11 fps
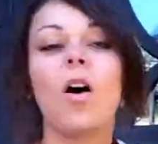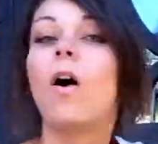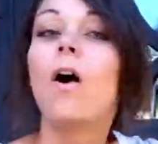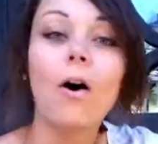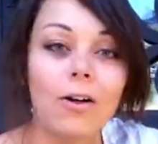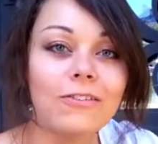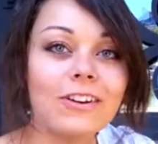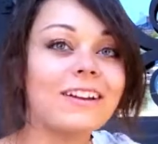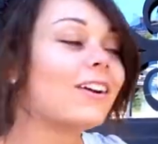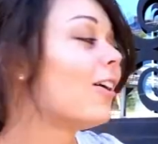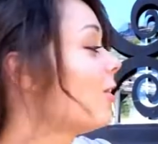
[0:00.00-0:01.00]
all of it.
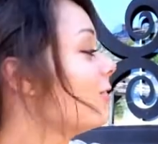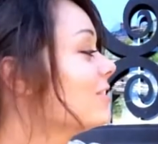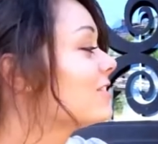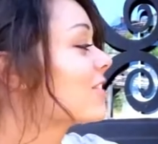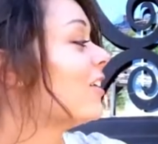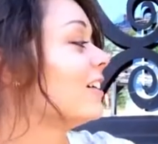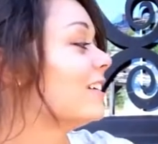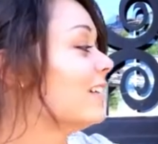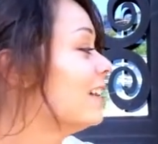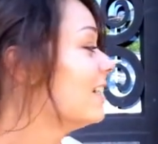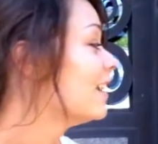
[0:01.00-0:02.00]
All of it's gone.
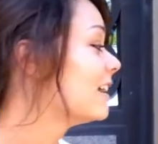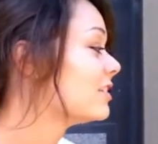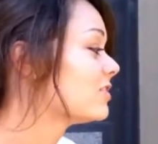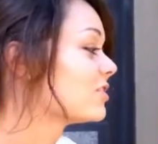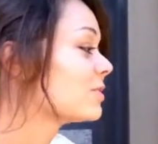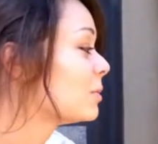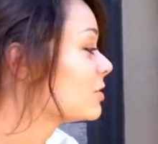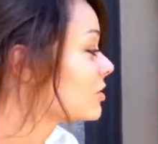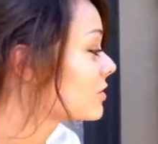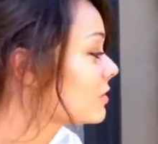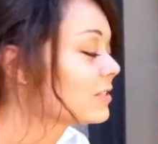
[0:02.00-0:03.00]
It's just a bunch of
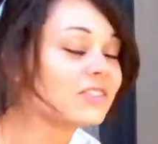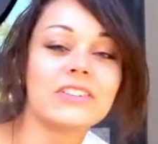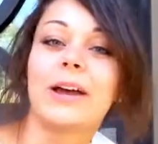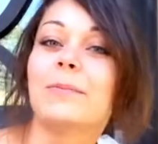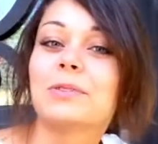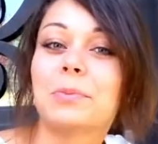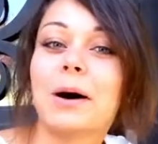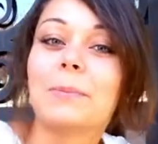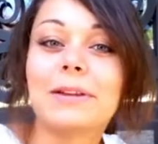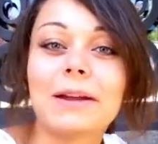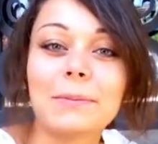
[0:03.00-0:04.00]
little stems
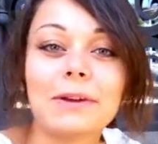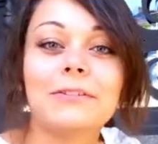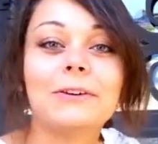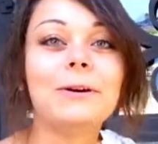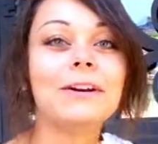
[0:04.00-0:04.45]
popping up everywhere.